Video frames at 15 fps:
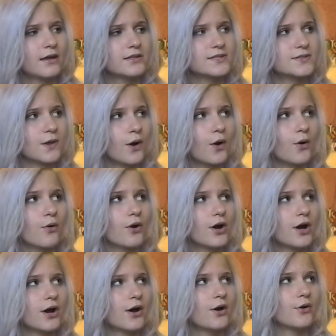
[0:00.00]
So
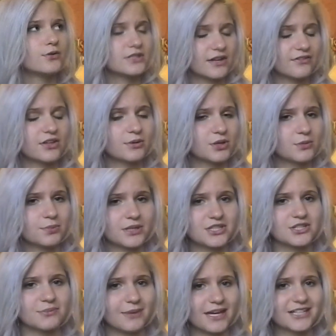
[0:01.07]
definitely when you
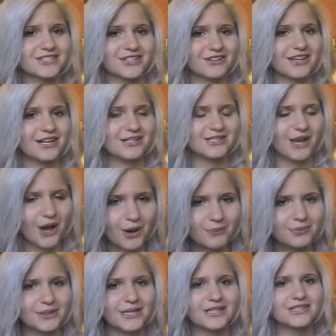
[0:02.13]
bleach it, make sure that it's all
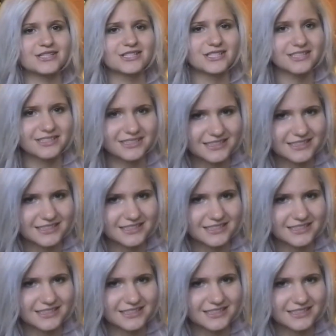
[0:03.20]
bleached